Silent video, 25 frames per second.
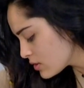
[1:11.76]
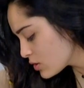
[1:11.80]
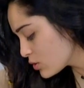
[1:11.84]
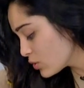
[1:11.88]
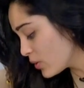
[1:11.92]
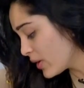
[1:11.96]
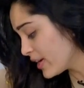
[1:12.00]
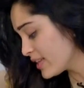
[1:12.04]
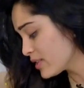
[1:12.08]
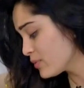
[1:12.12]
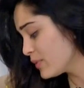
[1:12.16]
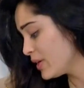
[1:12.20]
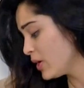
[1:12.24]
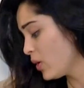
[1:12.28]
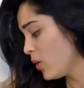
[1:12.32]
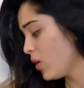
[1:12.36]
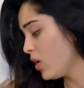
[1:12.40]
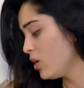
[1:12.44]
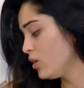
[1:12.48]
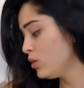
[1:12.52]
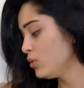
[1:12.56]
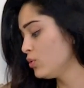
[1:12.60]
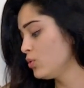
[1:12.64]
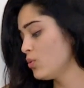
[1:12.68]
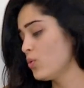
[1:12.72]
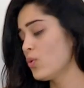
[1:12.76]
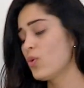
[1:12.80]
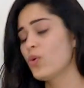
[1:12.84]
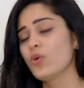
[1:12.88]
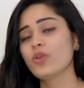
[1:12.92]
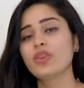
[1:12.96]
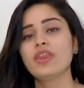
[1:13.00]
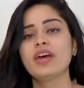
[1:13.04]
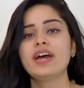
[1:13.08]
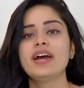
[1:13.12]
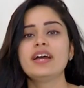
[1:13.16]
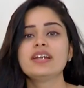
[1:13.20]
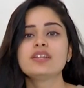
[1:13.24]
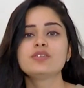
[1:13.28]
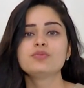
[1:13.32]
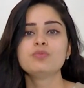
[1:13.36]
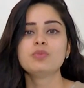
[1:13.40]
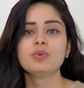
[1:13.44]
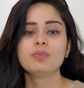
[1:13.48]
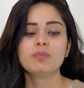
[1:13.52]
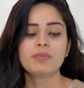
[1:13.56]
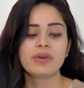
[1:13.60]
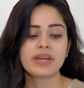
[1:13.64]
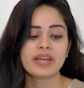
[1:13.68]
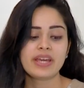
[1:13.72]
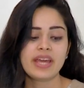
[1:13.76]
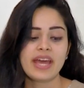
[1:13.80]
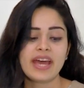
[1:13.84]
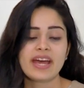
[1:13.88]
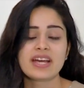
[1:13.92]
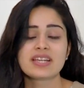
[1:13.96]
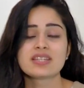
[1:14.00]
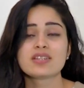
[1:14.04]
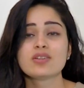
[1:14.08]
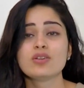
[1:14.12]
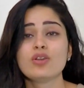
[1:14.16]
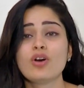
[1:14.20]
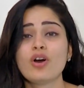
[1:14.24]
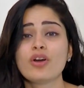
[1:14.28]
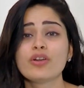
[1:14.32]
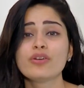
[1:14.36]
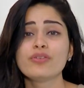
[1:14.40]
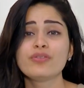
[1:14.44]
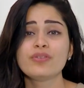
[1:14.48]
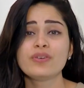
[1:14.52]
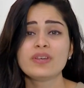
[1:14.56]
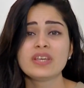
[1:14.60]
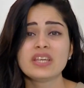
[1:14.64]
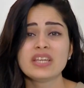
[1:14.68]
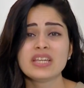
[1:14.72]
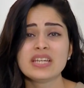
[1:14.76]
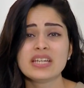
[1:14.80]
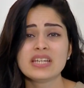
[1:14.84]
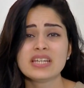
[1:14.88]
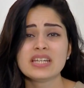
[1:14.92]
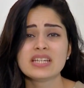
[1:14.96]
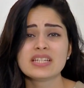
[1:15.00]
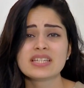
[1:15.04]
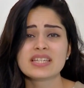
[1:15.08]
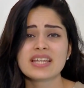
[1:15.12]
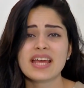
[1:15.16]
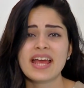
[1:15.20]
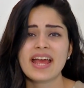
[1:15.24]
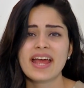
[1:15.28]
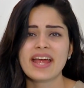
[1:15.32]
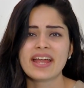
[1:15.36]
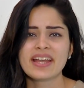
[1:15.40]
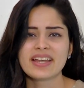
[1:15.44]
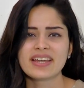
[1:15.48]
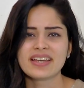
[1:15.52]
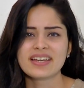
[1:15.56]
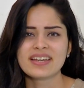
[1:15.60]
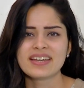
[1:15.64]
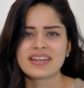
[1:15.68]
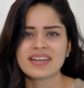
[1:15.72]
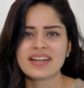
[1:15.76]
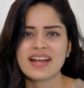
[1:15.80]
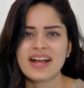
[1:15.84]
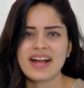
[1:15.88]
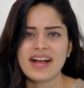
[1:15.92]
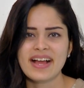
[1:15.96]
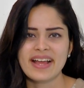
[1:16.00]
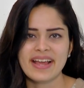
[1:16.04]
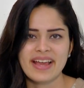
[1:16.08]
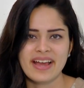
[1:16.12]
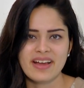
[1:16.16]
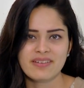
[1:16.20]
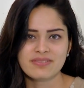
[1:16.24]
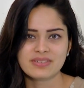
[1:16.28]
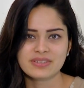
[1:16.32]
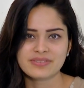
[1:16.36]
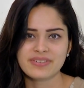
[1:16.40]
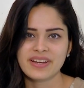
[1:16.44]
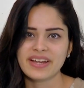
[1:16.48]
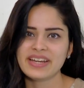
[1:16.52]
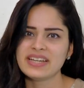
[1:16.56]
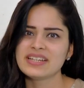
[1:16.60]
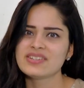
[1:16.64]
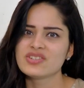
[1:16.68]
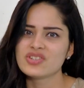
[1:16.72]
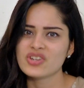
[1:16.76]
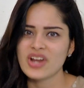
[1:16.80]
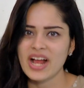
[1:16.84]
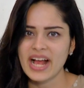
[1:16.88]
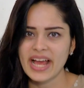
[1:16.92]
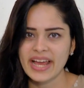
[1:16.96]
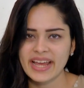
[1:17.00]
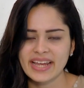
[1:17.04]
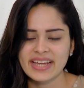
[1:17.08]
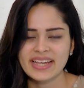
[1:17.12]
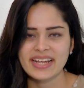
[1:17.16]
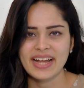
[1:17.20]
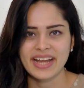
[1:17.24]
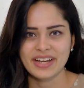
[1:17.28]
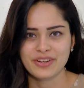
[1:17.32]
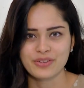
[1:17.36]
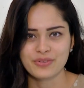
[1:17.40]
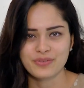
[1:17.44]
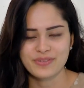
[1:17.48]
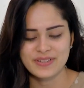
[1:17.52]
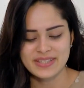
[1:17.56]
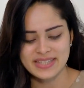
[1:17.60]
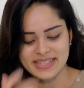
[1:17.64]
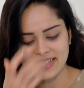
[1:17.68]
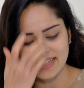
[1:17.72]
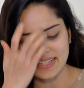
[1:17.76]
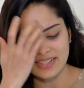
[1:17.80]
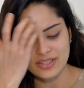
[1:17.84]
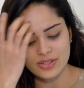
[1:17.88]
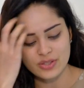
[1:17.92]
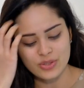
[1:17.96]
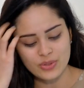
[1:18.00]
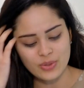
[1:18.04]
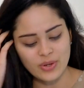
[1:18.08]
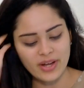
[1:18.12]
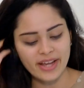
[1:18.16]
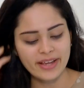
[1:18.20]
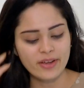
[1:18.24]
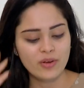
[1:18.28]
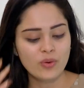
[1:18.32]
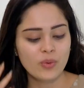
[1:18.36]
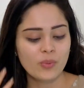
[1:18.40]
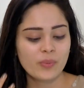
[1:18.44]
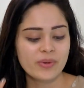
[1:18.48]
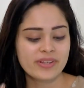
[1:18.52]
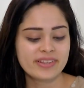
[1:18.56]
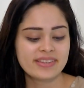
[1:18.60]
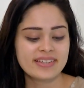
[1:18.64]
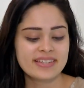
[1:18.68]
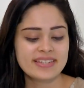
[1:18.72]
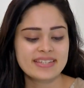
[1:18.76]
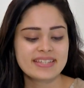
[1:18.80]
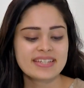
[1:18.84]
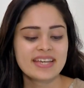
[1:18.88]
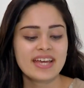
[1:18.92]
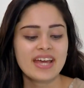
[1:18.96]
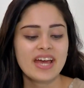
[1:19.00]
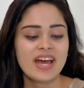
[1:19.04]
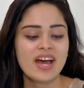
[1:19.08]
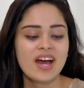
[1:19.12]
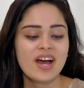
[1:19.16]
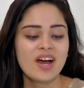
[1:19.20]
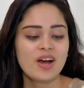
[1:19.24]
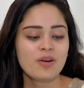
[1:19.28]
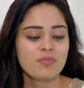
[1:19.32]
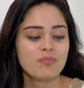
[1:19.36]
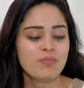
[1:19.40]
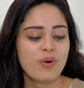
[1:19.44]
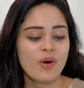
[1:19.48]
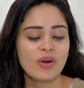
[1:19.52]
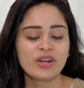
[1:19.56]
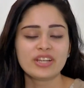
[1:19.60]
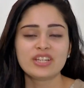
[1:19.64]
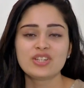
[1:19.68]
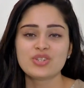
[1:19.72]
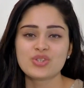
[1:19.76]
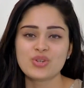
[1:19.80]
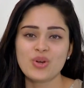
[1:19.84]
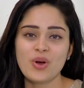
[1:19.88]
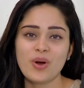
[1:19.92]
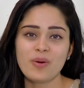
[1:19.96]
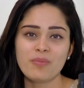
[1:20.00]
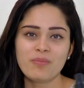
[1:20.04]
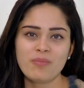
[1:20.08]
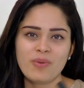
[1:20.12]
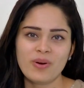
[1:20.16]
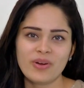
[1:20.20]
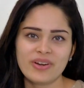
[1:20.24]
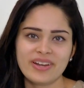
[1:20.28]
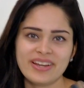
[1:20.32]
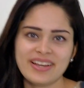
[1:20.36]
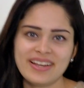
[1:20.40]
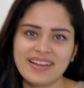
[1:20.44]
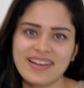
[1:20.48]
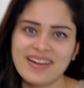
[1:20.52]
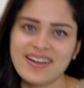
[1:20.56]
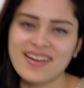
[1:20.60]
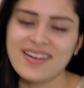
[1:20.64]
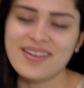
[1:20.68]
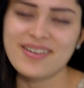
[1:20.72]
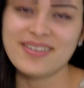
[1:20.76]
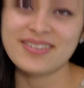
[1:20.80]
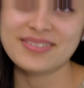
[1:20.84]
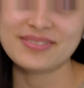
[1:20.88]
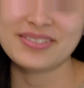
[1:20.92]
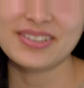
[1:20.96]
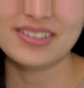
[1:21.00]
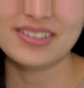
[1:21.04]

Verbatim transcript: So as we all know that Mumbai has a lot of heat, and I have a very dry kind of a skin, so I go with this Body Shop Moringa